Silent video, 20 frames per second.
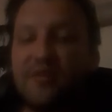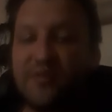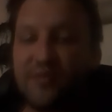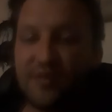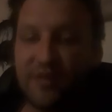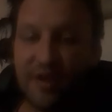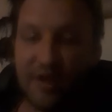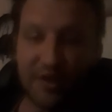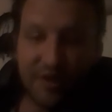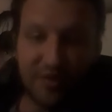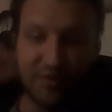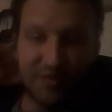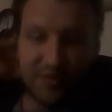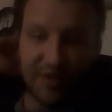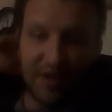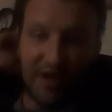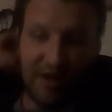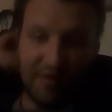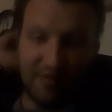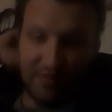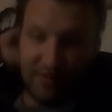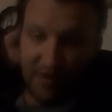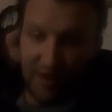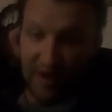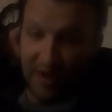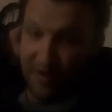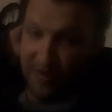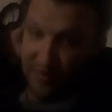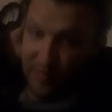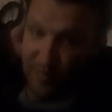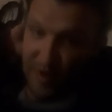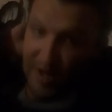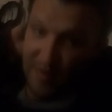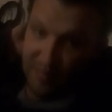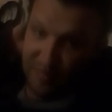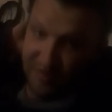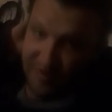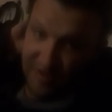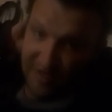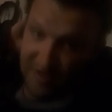Like you say, and the
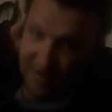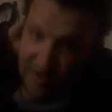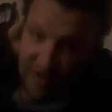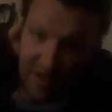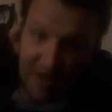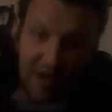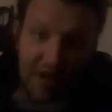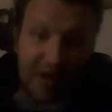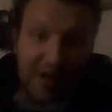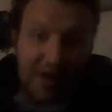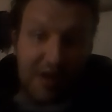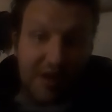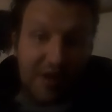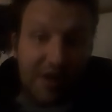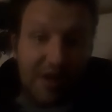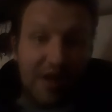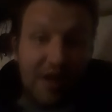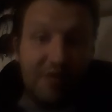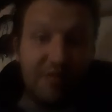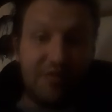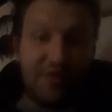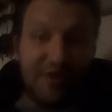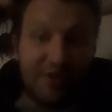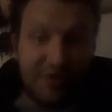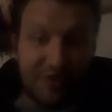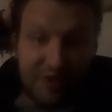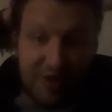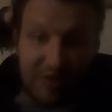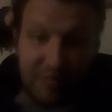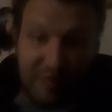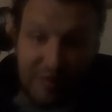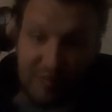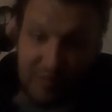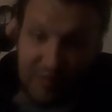Bible says, everything's gonna be